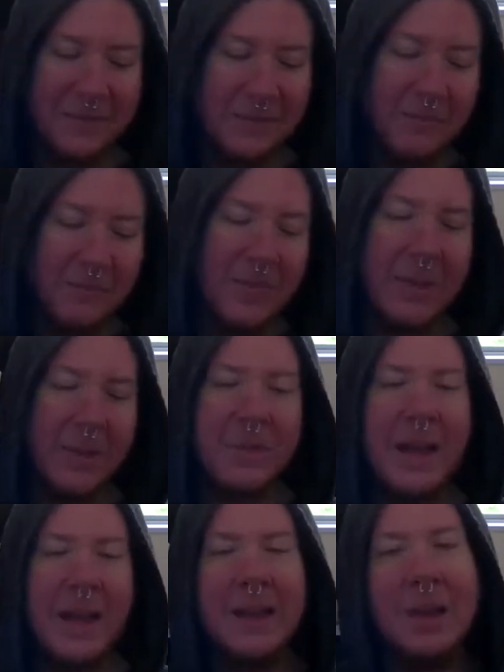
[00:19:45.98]
But I came
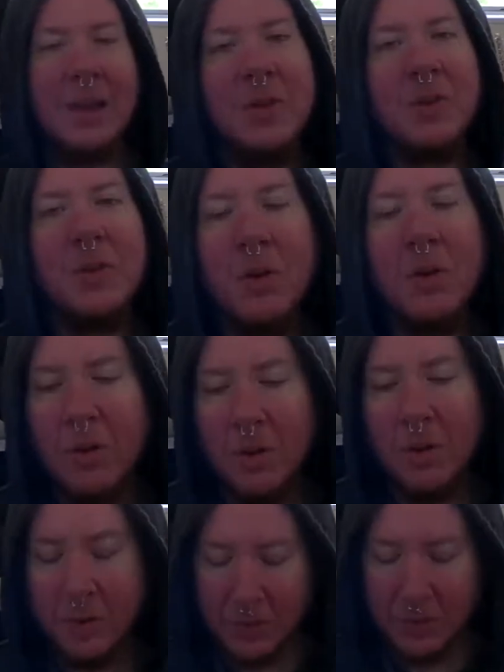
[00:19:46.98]
so close
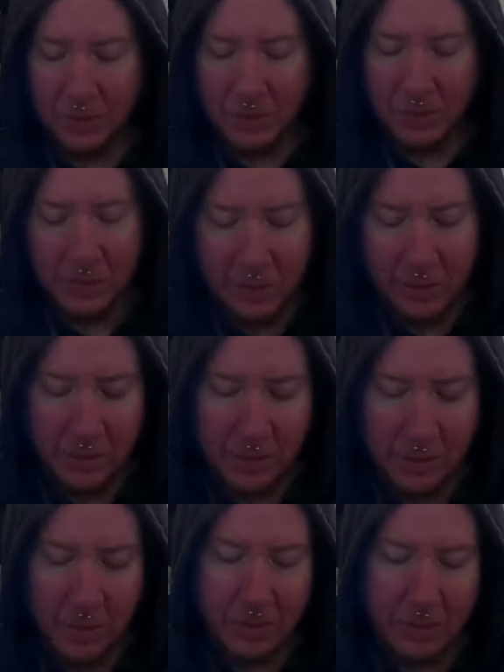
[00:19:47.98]

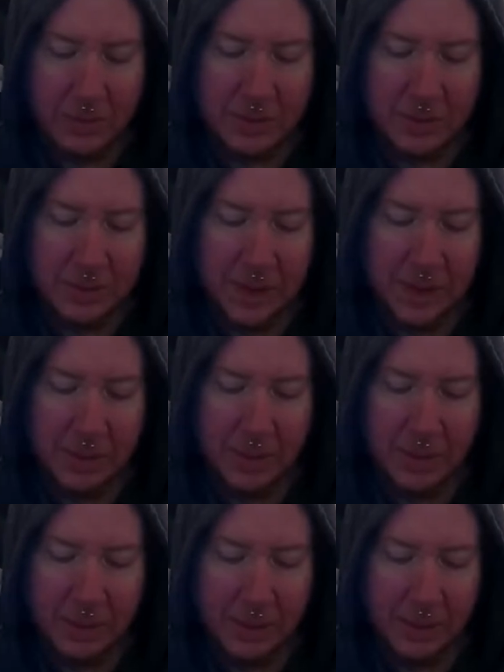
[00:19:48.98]
to stabbing myself in
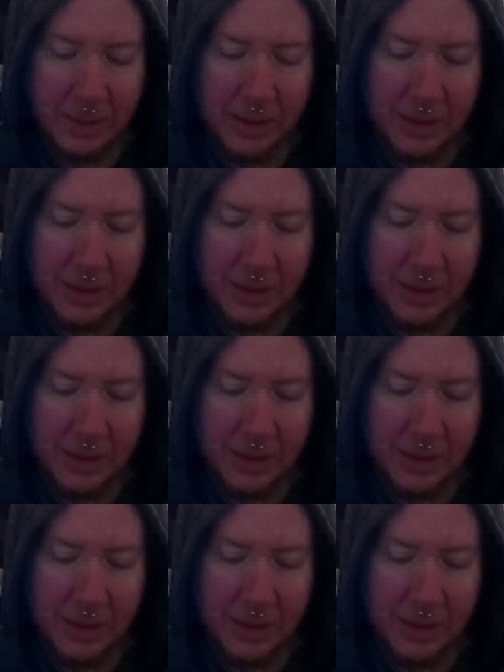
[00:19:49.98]
the eye.